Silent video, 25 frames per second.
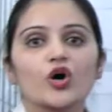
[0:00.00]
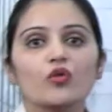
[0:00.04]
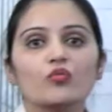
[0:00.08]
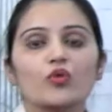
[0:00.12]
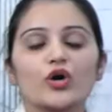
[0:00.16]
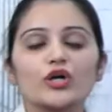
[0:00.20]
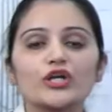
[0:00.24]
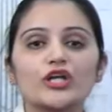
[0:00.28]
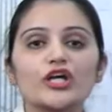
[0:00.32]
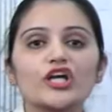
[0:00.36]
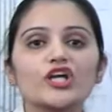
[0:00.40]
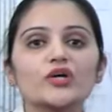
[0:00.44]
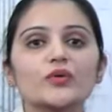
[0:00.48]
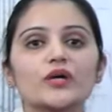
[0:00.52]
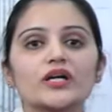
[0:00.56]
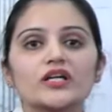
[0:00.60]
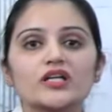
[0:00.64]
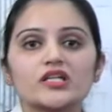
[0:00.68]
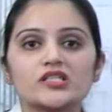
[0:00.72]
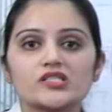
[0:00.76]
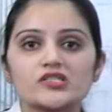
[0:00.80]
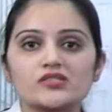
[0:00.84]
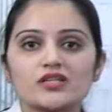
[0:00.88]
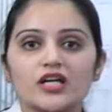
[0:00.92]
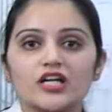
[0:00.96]
What do you
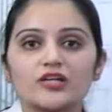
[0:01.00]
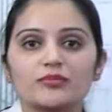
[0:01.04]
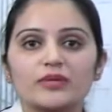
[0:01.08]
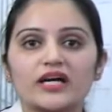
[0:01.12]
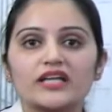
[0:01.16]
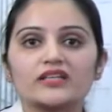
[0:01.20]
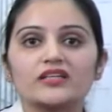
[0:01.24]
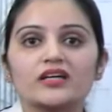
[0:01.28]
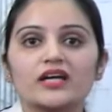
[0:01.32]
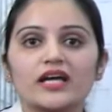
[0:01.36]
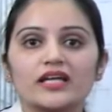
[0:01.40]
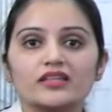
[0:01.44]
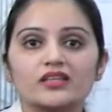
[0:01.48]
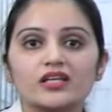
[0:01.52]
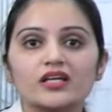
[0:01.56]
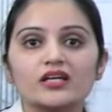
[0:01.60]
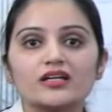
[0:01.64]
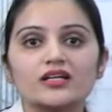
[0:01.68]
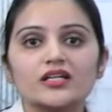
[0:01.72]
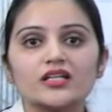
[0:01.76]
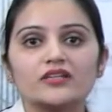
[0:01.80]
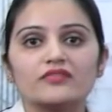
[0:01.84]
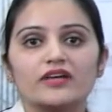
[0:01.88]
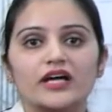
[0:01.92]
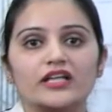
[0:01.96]
understand by the
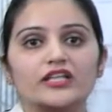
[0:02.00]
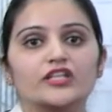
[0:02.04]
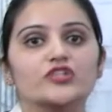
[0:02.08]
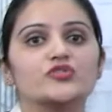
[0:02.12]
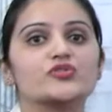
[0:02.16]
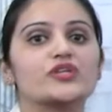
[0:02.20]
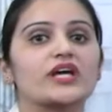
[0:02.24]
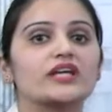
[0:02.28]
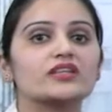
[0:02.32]
ethical values?